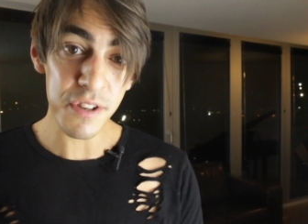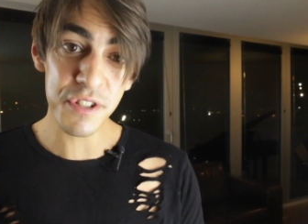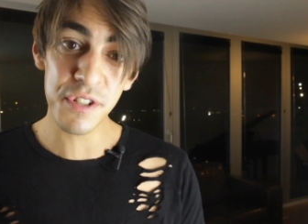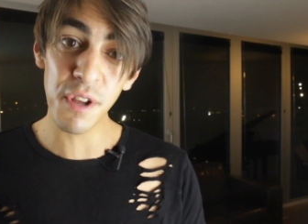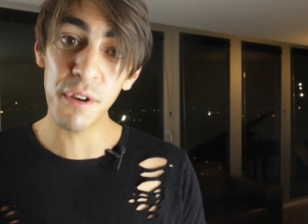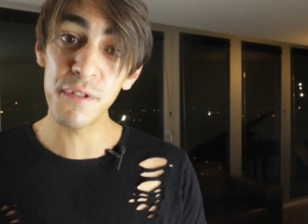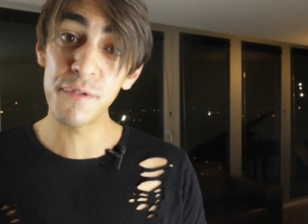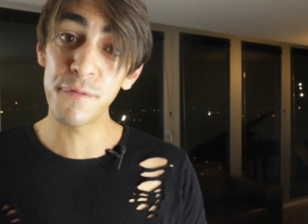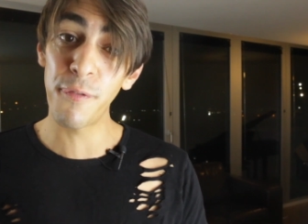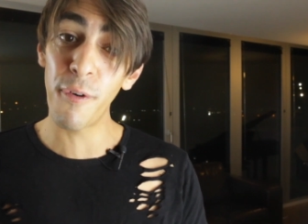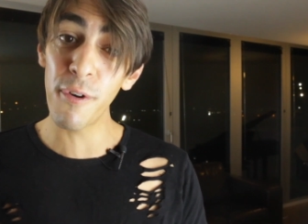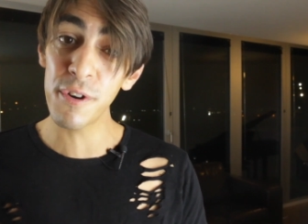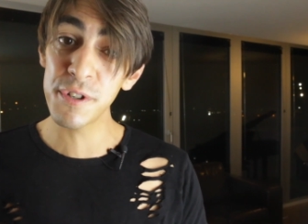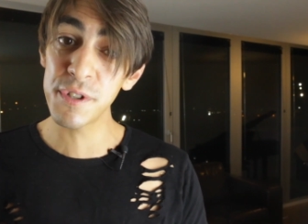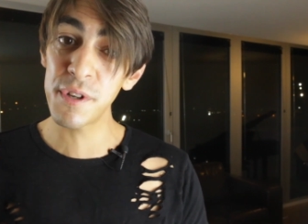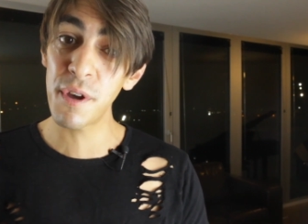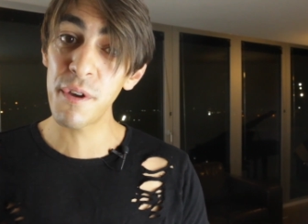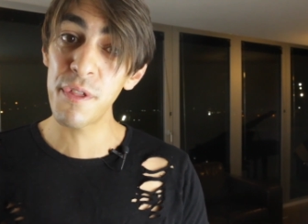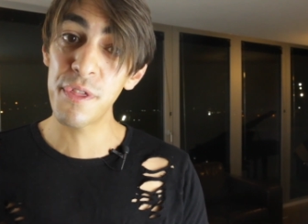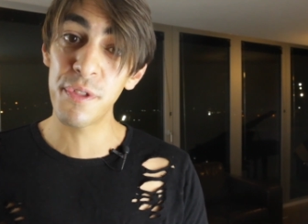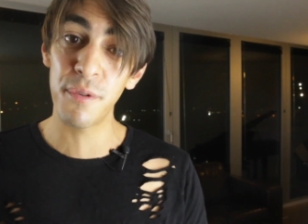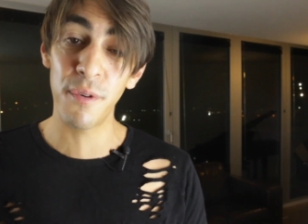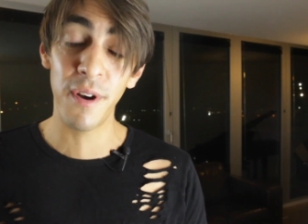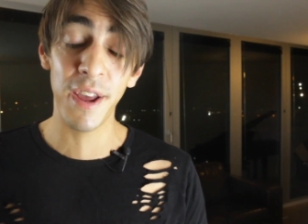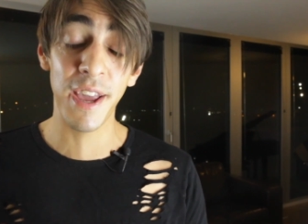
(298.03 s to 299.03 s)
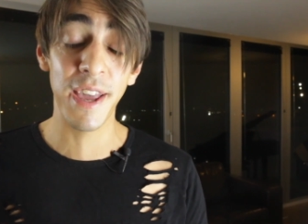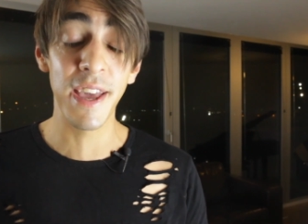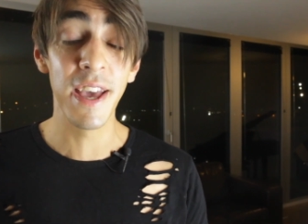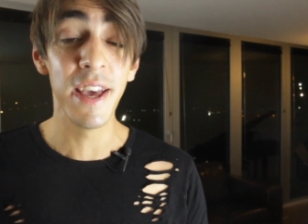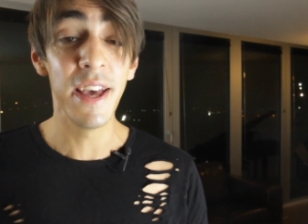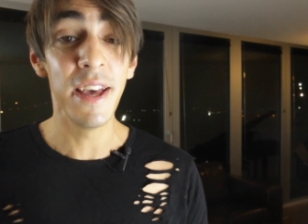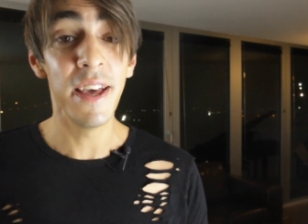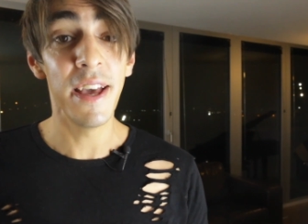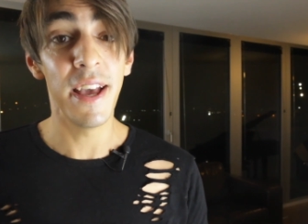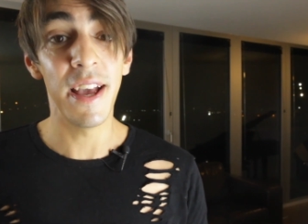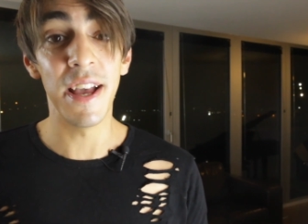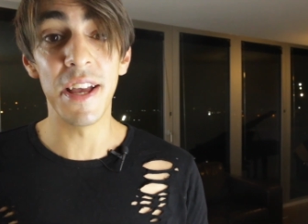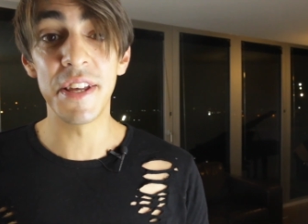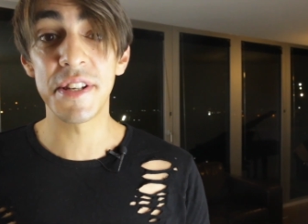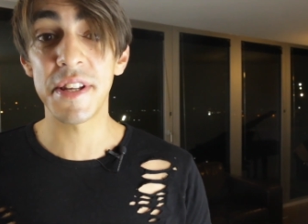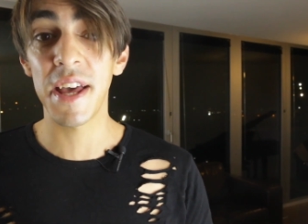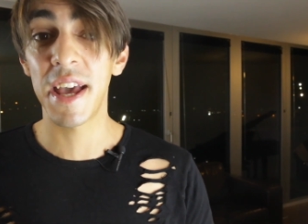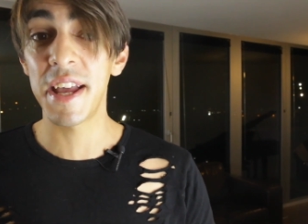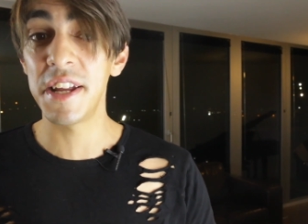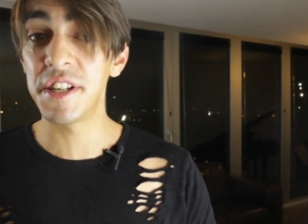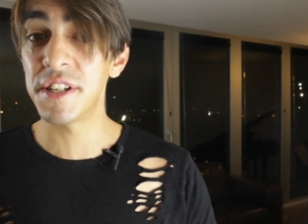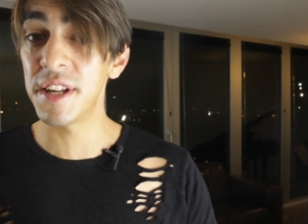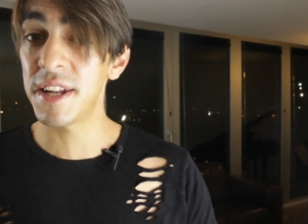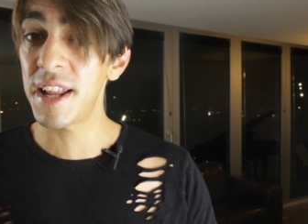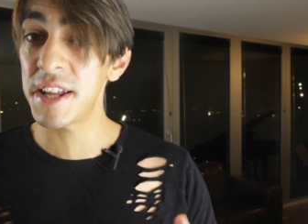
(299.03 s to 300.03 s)
So FOXO3 is
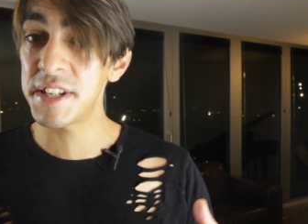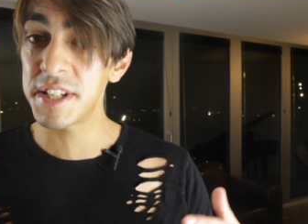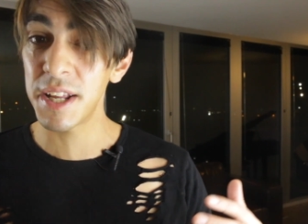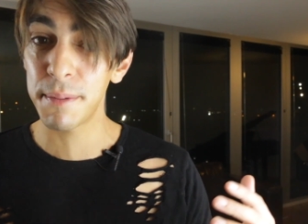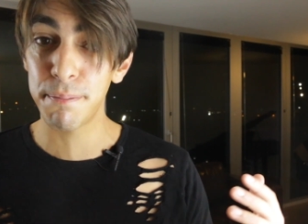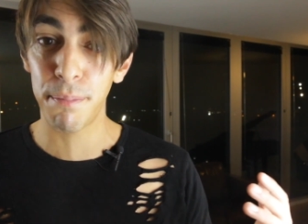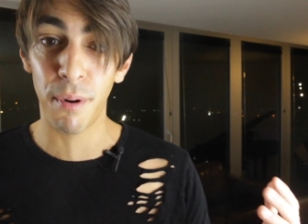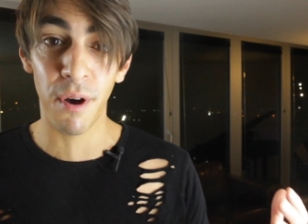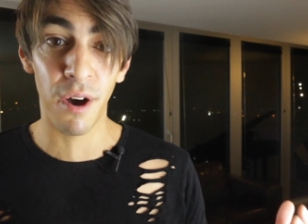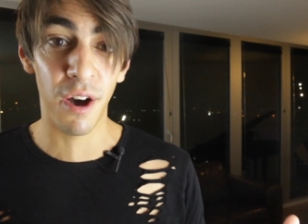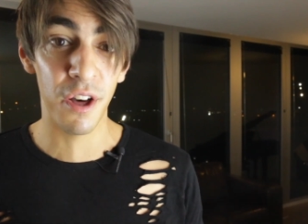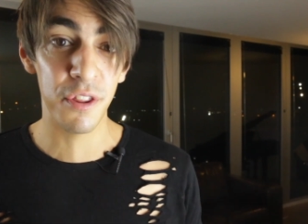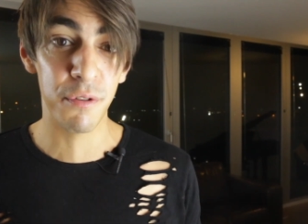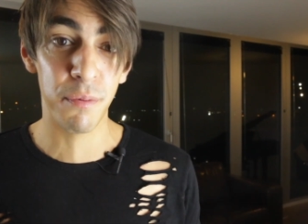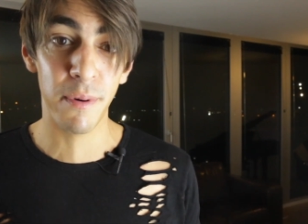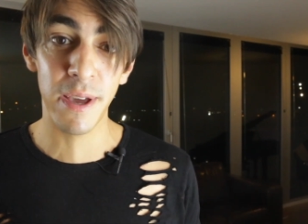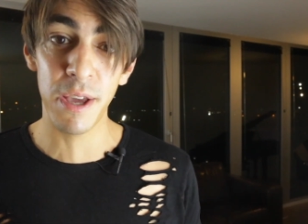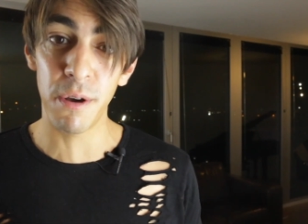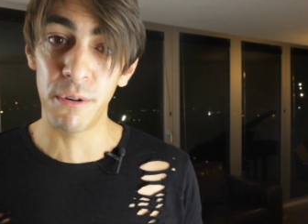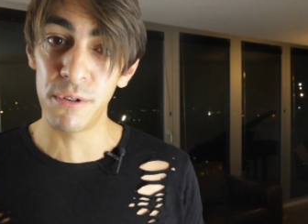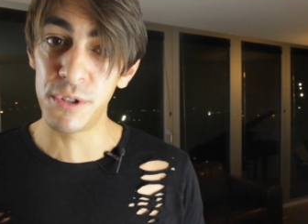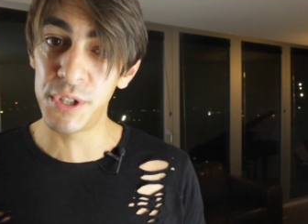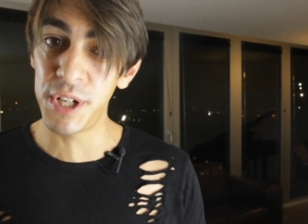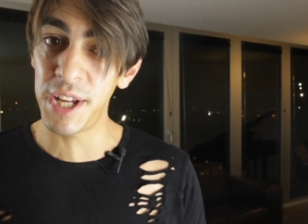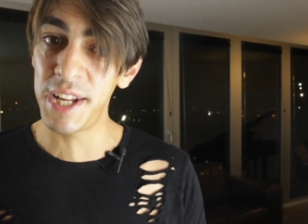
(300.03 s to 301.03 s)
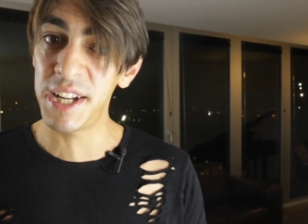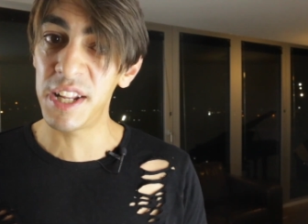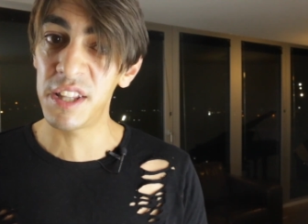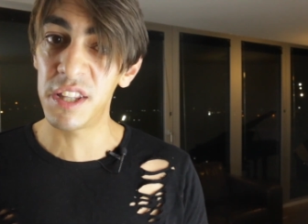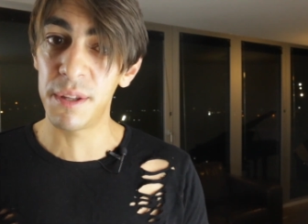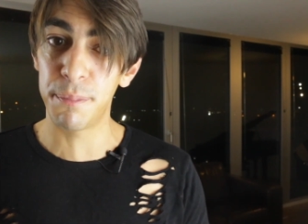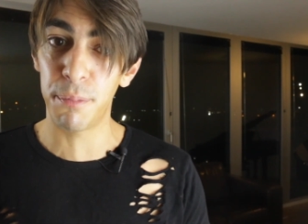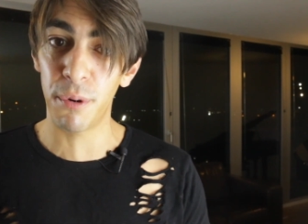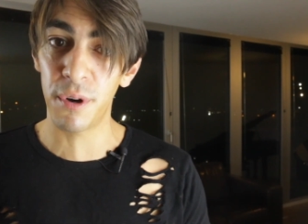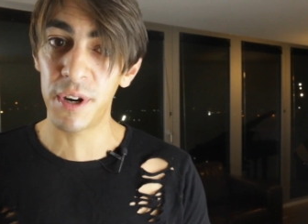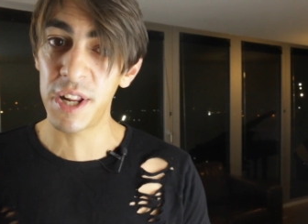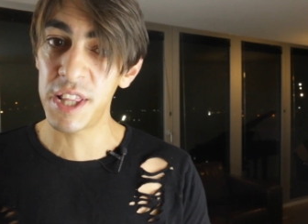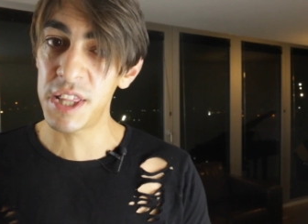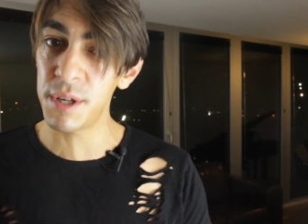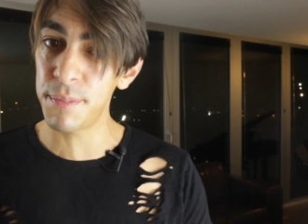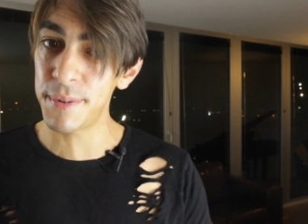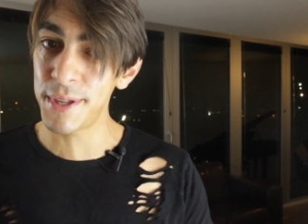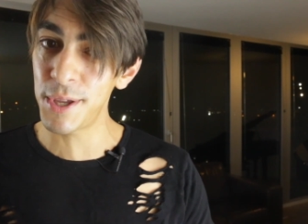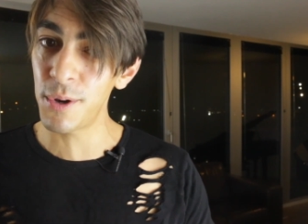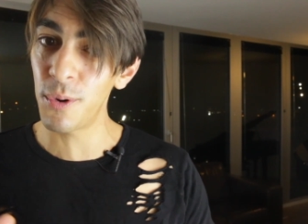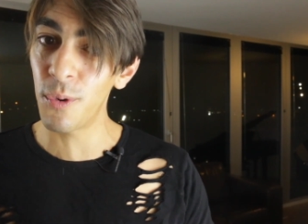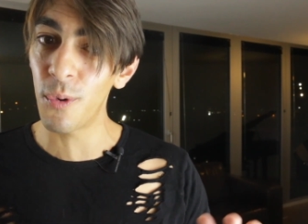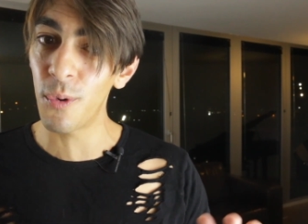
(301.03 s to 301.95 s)
a genetic pathway or gene in the body that we